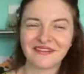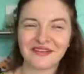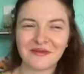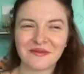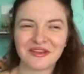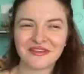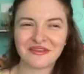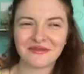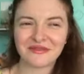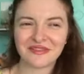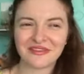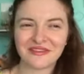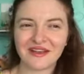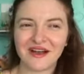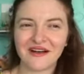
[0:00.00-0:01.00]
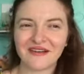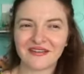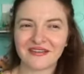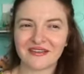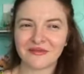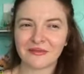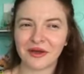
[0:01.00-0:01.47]
so I might do it with the sharks
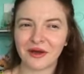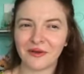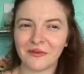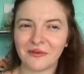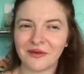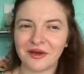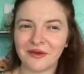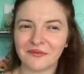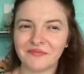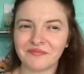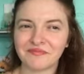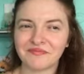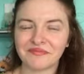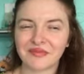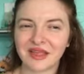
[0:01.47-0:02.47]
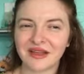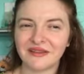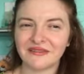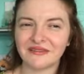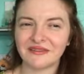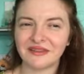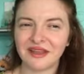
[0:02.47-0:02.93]
as well, but
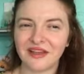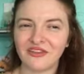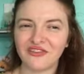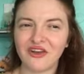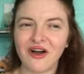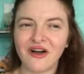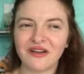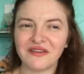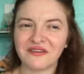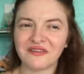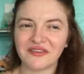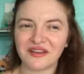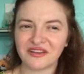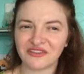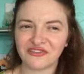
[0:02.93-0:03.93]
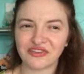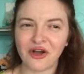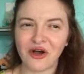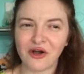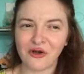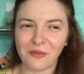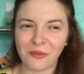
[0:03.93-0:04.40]
a shark looks like a shark